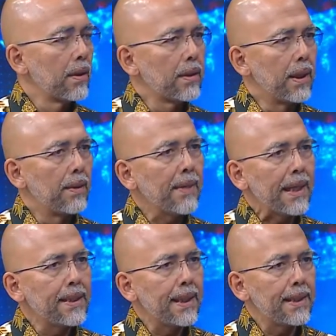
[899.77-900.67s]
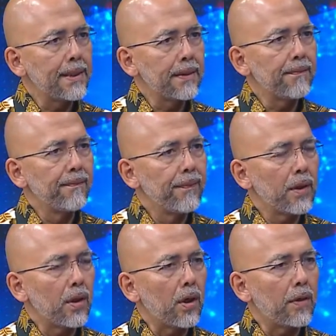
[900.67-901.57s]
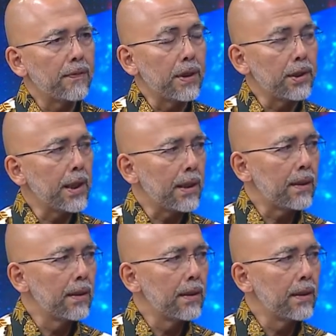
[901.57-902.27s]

The mandate of the chair,